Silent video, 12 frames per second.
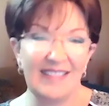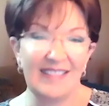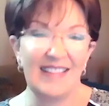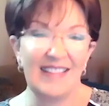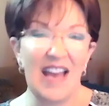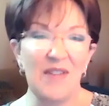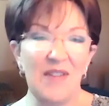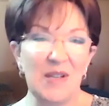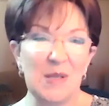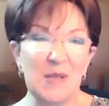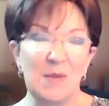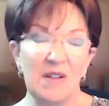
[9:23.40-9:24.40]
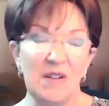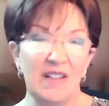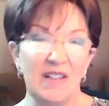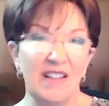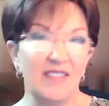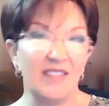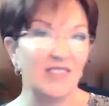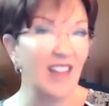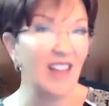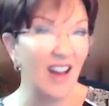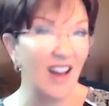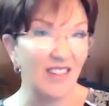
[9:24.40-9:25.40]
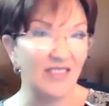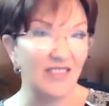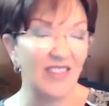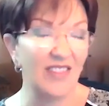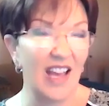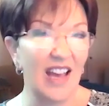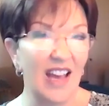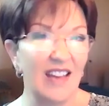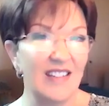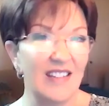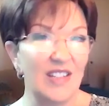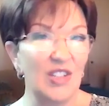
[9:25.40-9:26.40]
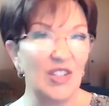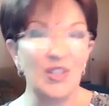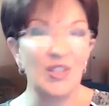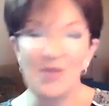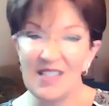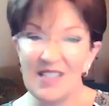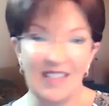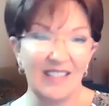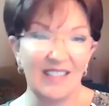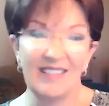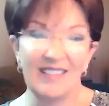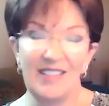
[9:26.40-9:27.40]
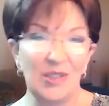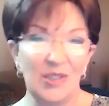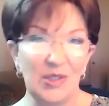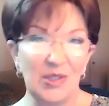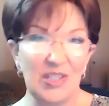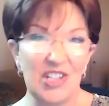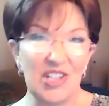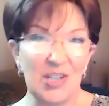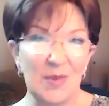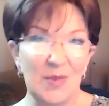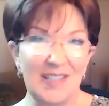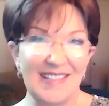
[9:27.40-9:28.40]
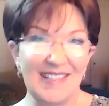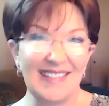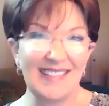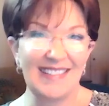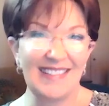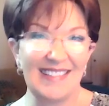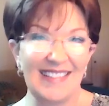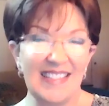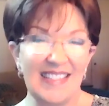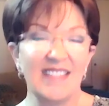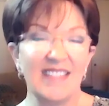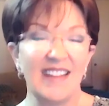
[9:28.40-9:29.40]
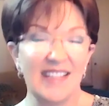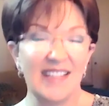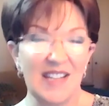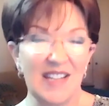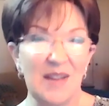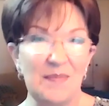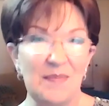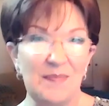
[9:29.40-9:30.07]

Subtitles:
having a spirit of love, and using your good judgment. Till next time.